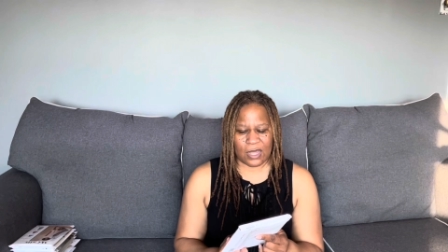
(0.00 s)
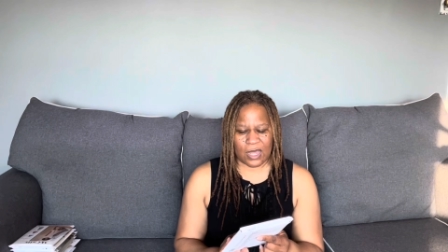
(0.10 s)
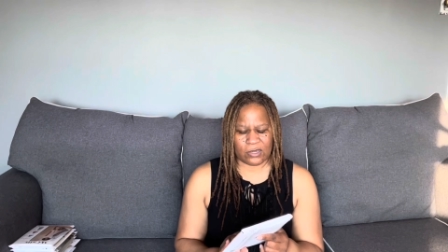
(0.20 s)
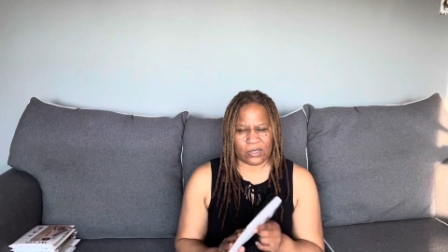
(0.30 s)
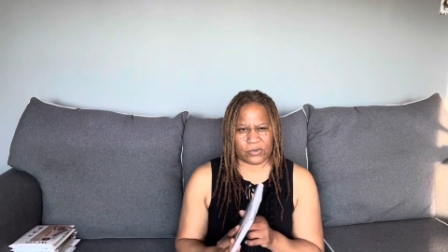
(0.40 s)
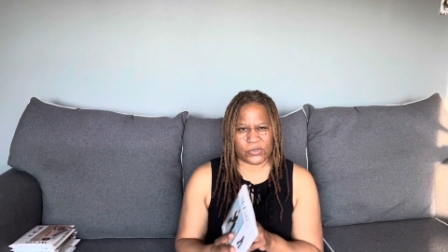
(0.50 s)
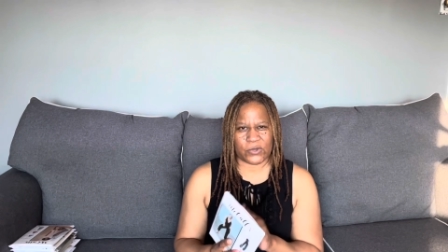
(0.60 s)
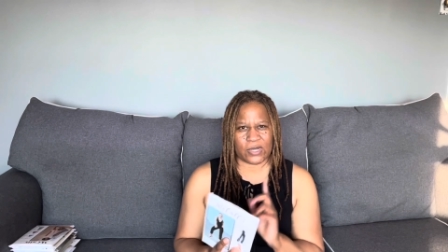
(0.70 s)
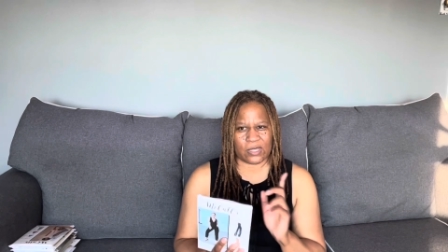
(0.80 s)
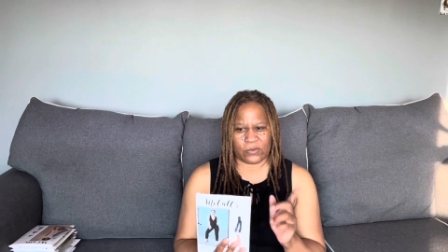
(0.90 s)
I know there was
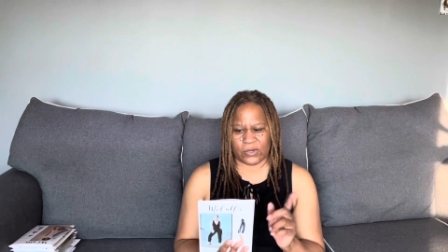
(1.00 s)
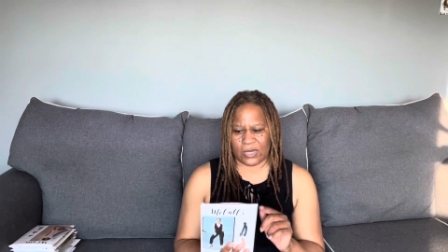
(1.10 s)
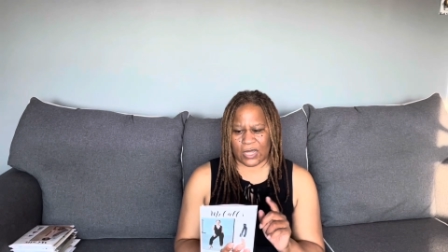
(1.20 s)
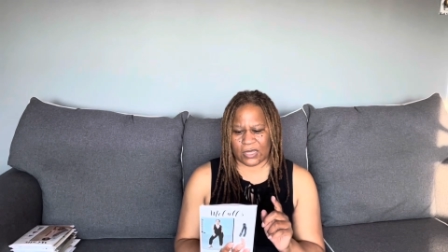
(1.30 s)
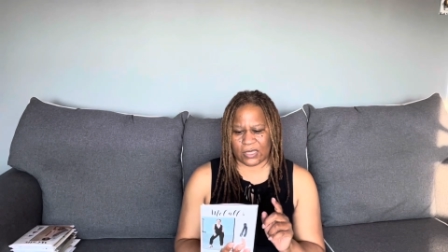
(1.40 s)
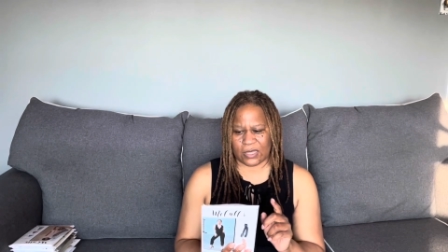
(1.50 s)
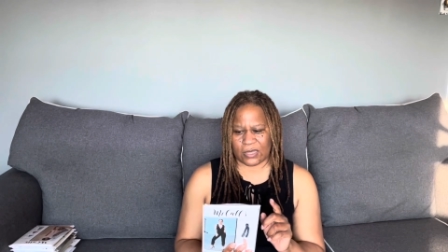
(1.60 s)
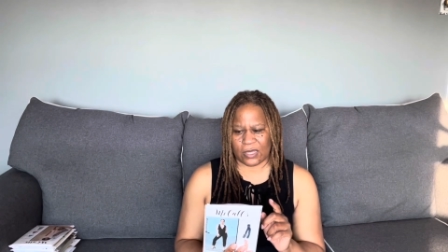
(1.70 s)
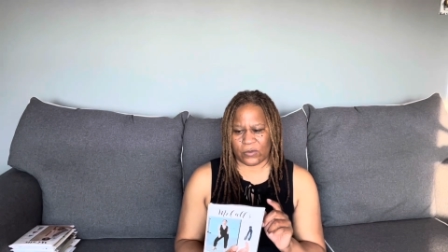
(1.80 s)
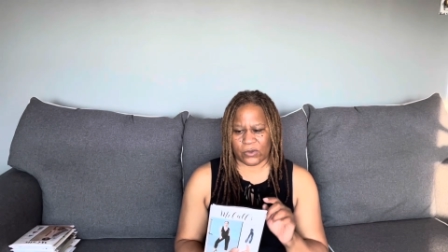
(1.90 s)
one other one that I think that
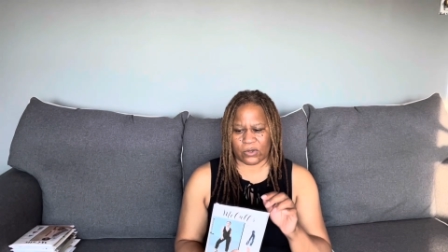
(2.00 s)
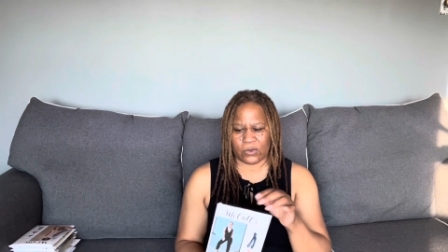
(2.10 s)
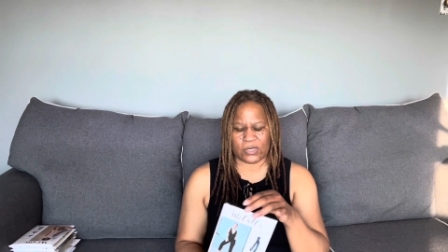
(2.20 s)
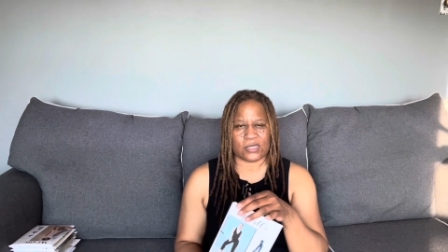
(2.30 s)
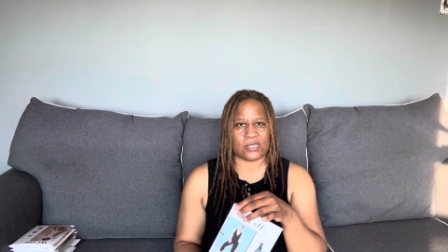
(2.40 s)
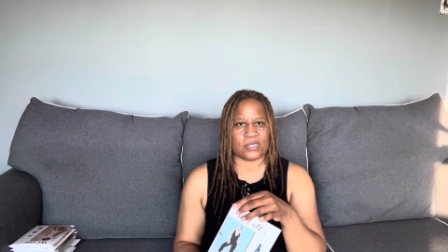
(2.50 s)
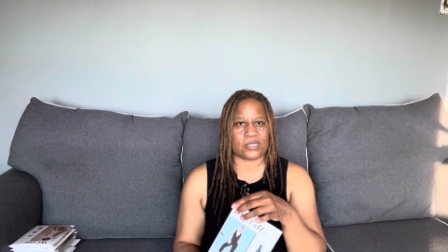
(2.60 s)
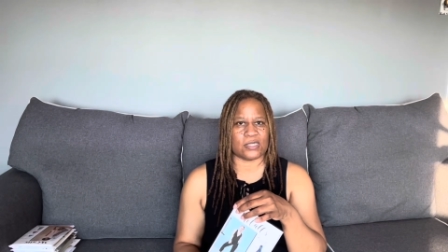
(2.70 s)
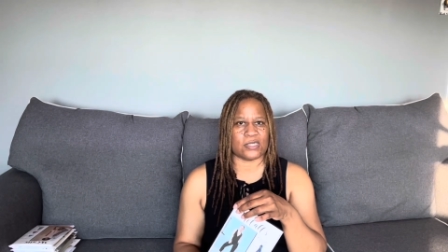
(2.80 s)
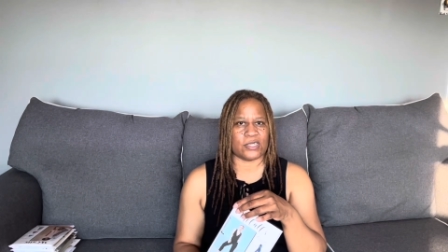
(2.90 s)
they were going to
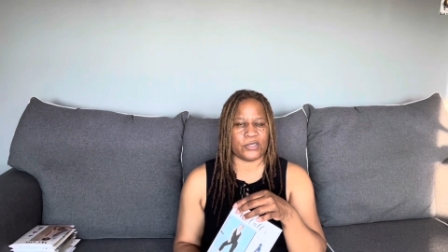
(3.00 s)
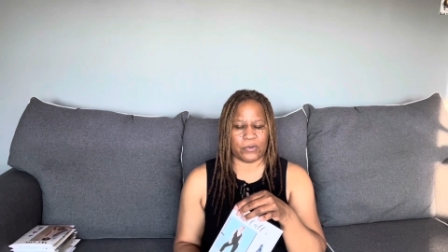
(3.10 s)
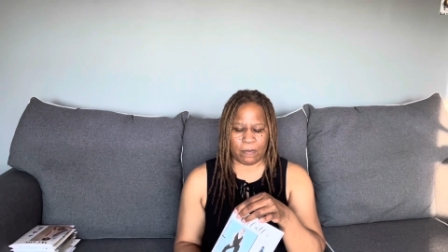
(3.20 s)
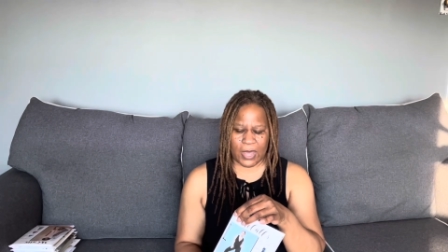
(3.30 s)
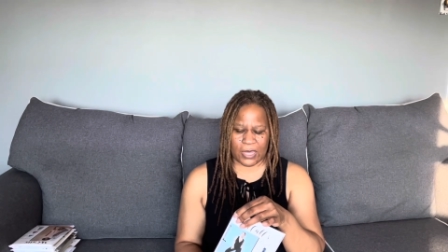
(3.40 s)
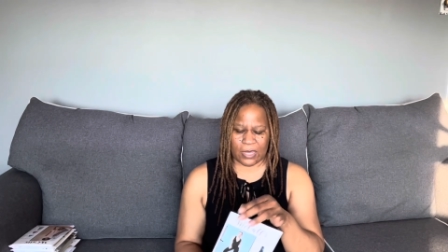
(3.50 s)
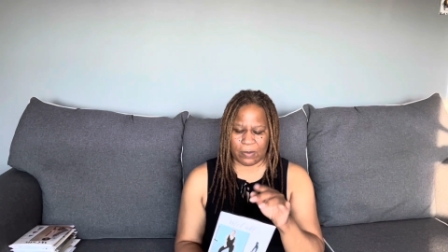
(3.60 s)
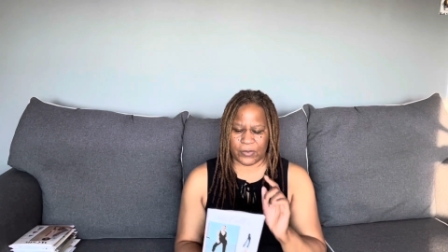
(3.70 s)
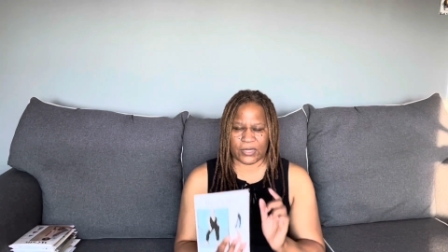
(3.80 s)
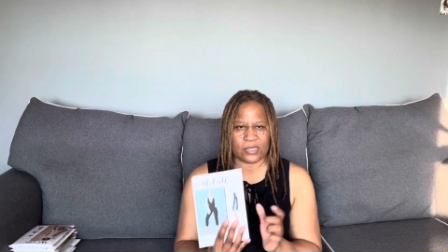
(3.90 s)
discontinue making,
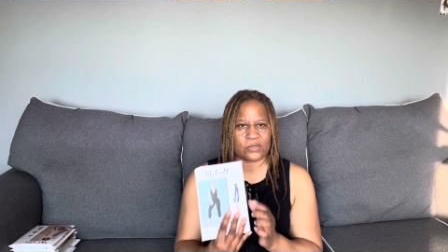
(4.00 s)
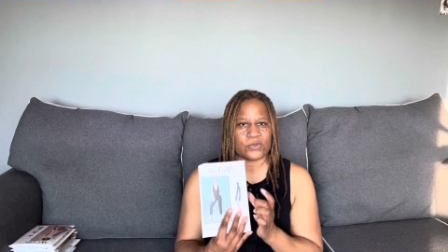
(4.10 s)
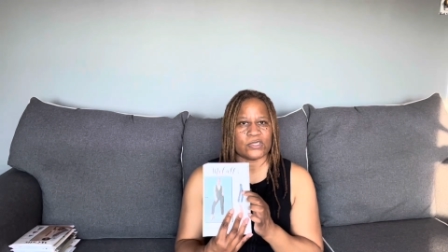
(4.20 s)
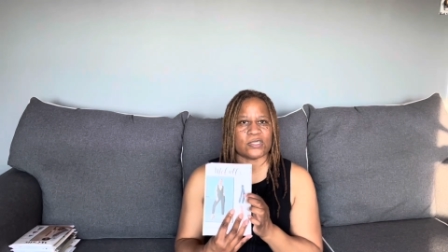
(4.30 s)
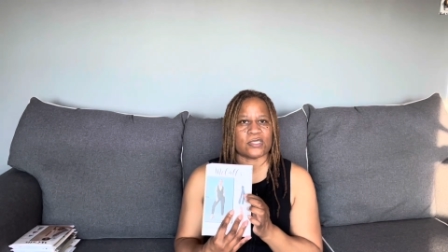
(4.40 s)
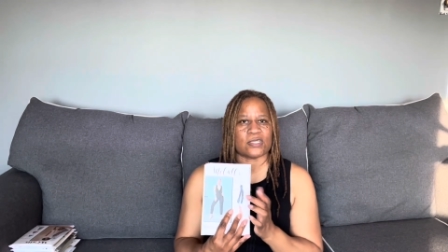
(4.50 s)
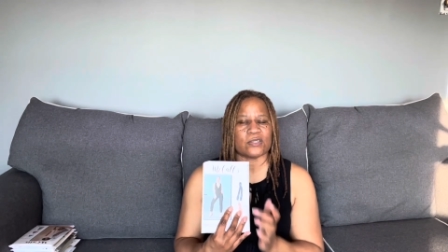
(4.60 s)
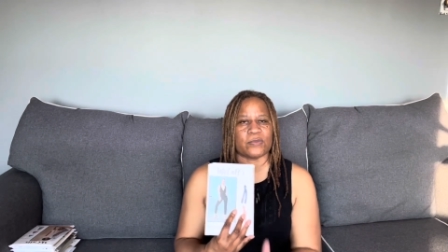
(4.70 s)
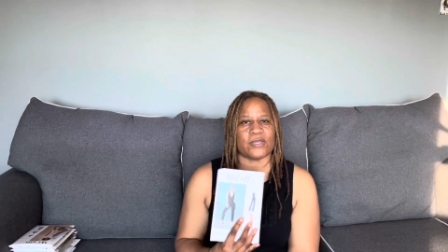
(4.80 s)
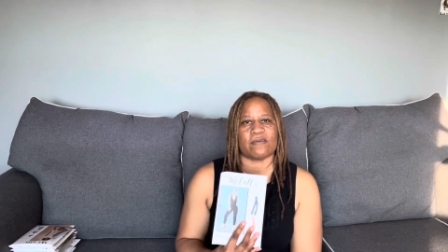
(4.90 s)
but this one should
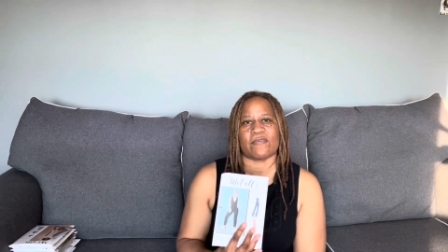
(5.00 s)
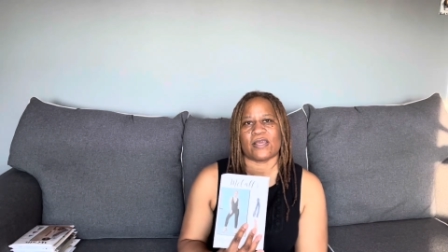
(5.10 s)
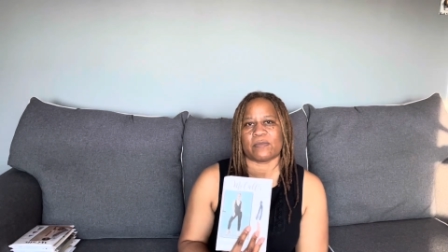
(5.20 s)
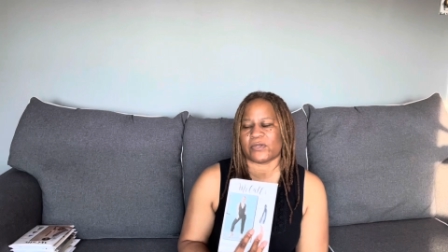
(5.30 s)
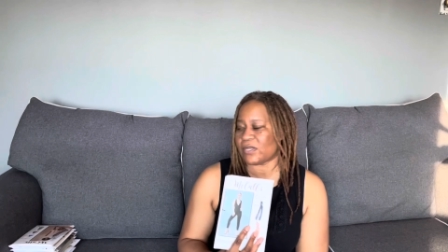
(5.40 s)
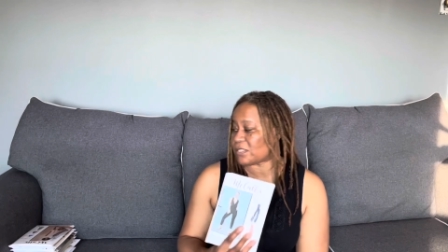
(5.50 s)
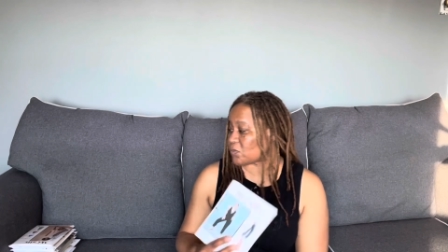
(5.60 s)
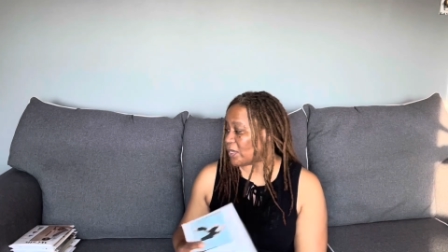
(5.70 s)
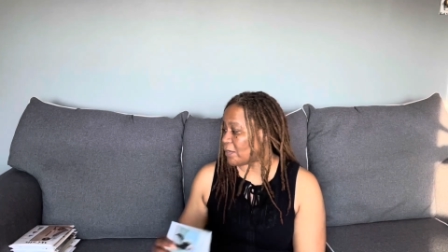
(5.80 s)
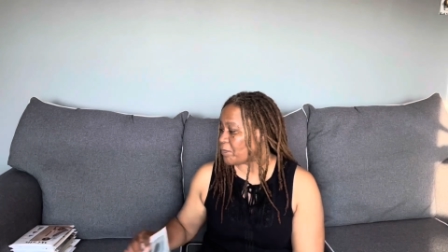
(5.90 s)
still be available as
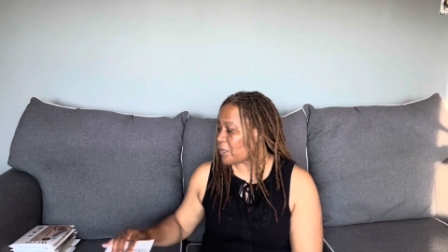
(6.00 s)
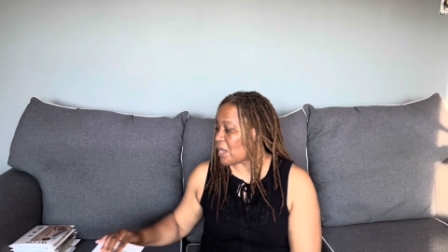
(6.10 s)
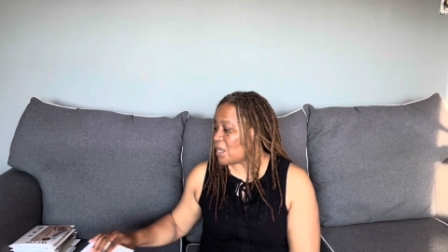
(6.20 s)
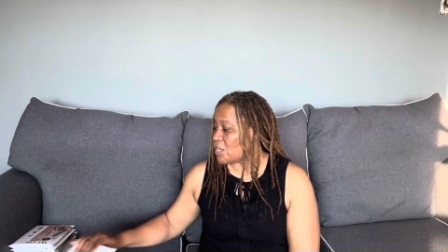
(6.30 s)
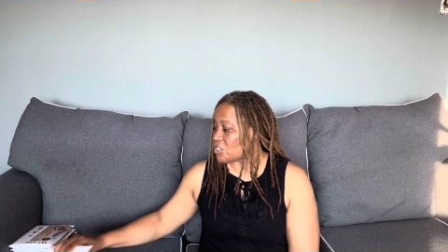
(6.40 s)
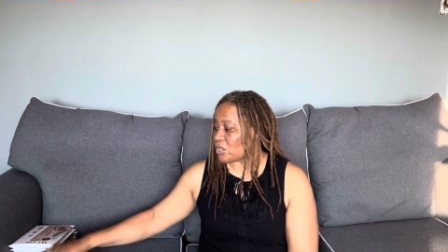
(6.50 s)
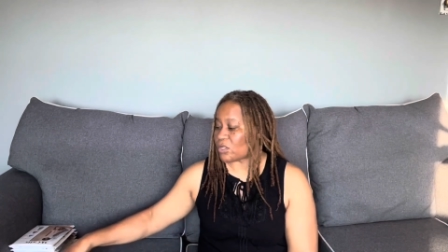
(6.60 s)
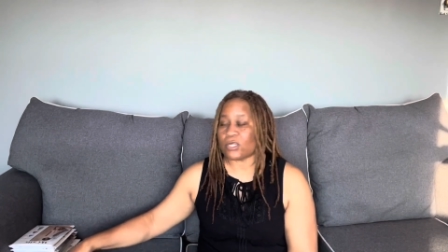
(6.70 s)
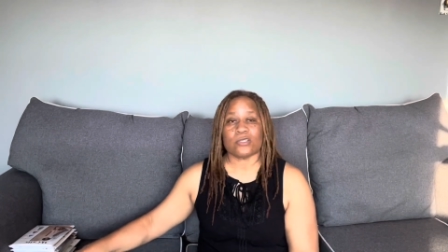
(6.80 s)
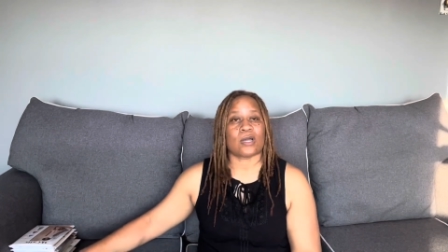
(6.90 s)
well. So
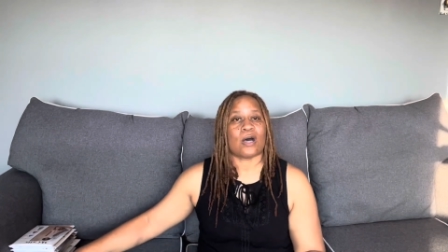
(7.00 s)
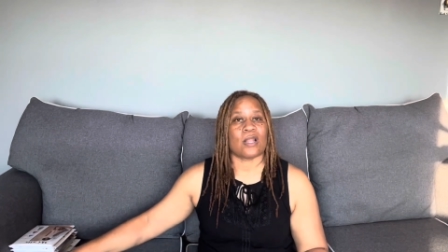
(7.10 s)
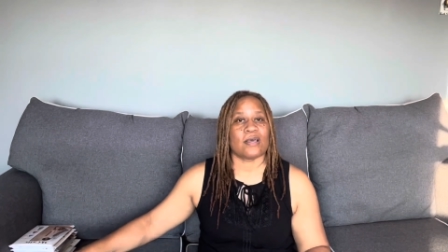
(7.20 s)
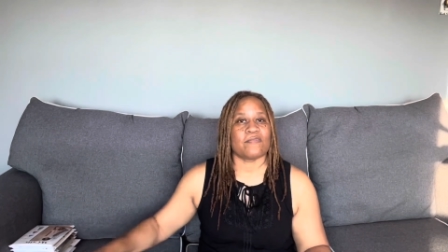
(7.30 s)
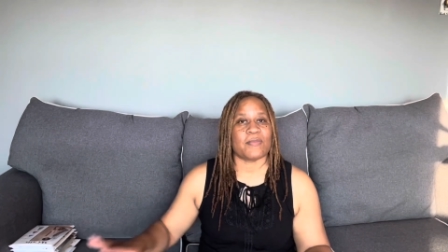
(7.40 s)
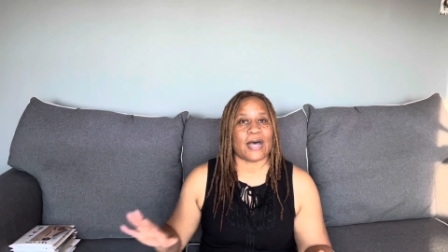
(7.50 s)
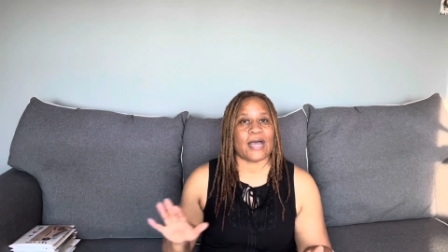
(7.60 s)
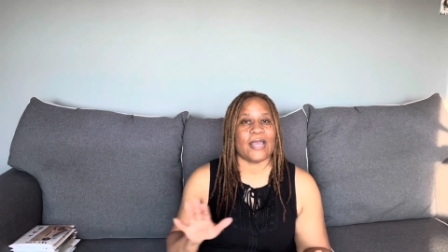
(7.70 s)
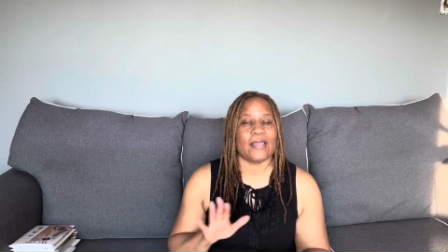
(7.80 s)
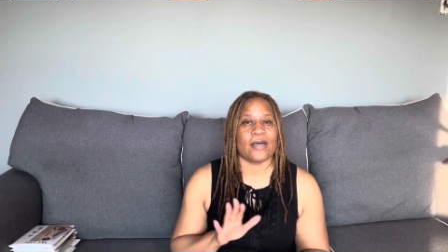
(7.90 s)
those are all of
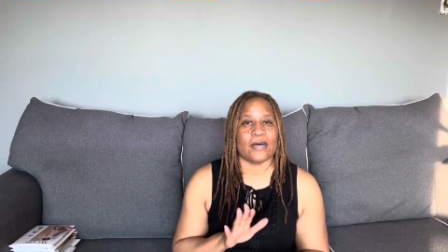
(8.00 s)
my